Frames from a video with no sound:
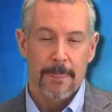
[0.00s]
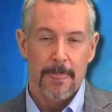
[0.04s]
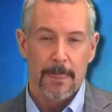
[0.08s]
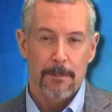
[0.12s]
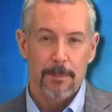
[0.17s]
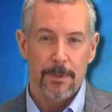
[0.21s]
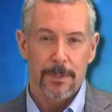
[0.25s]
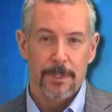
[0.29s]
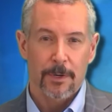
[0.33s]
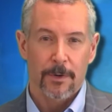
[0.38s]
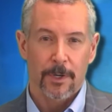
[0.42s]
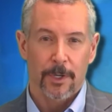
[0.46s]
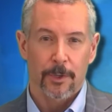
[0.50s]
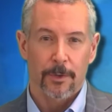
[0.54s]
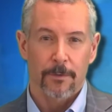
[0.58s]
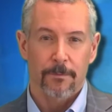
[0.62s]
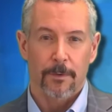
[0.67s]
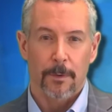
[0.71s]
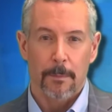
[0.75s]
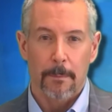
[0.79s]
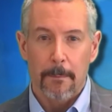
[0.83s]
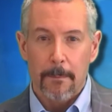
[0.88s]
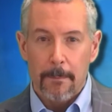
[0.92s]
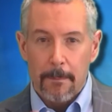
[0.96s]
But they're good
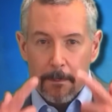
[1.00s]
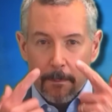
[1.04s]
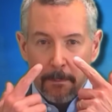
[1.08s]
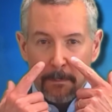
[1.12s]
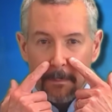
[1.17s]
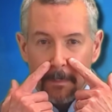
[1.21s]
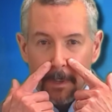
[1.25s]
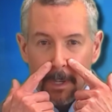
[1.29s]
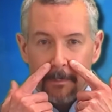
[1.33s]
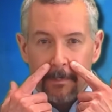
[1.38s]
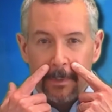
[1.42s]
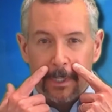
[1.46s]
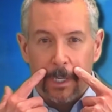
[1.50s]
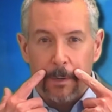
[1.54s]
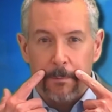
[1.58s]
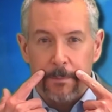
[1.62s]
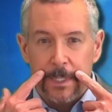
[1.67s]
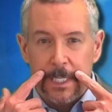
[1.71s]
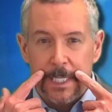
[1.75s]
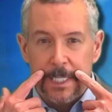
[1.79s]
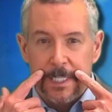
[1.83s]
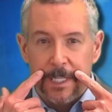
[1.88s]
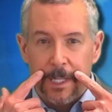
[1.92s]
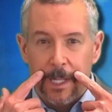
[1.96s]
for plumping up
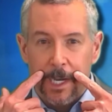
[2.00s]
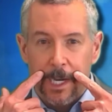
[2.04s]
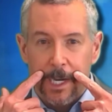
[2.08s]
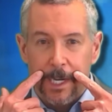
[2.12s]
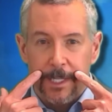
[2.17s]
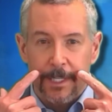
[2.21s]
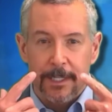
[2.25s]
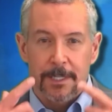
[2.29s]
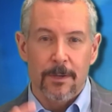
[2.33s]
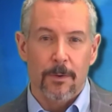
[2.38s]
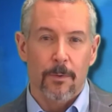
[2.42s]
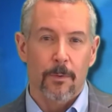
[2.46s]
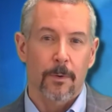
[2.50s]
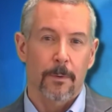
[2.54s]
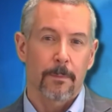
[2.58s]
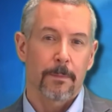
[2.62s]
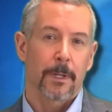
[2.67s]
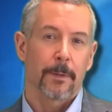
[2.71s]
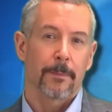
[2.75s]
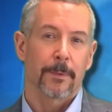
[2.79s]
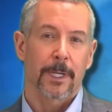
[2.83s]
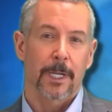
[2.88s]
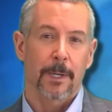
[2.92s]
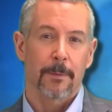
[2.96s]
these lines or
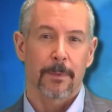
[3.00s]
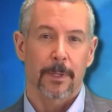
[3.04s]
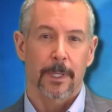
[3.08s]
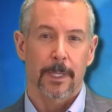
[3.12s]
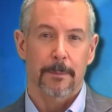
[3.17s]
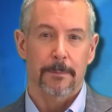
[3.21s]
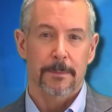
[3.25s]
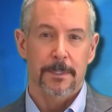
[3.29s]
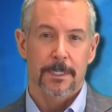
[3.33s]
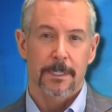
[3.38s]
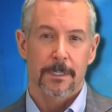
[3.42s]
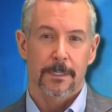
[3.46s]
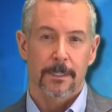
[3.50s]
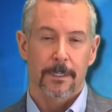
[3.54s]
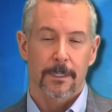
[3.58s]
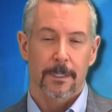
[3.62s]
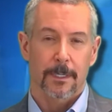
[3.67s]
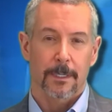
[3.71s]
plumping up lips.